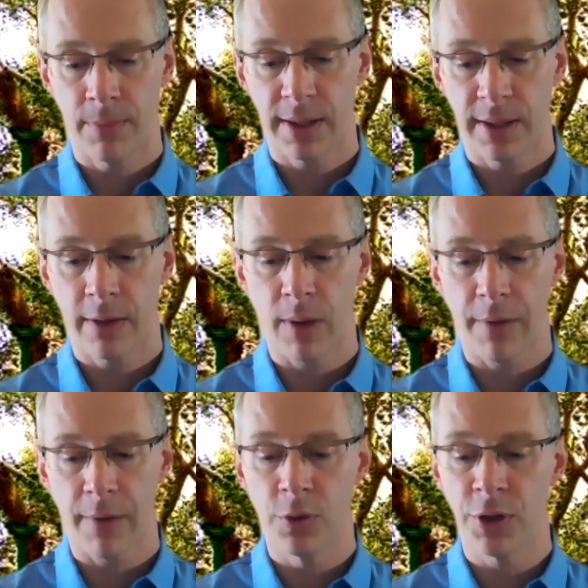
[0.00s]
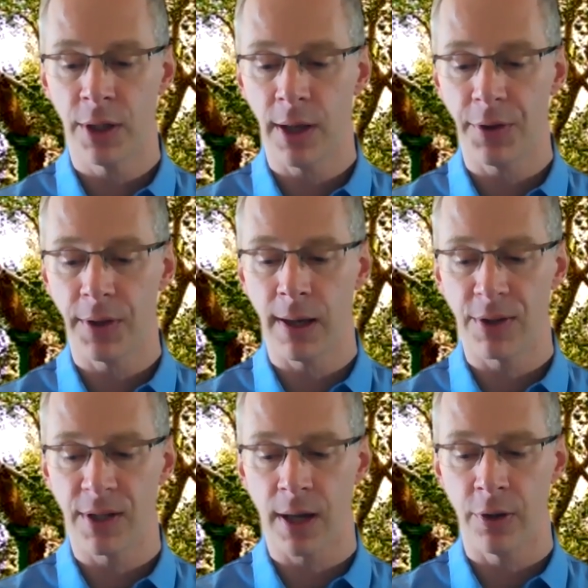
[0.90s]
Take refuge in nothing
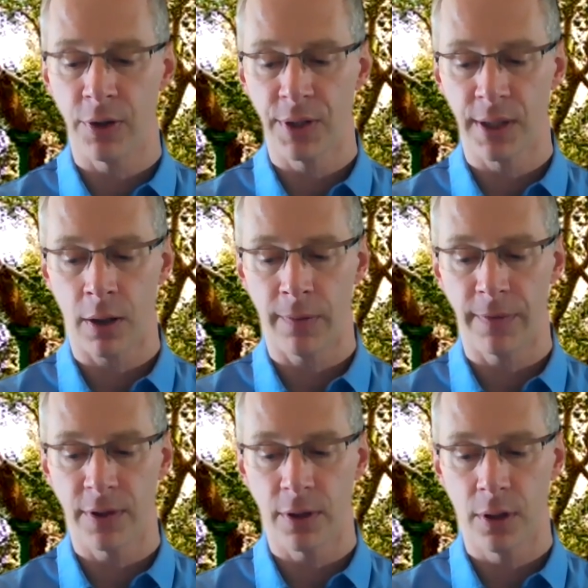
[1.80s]
outside yourselves.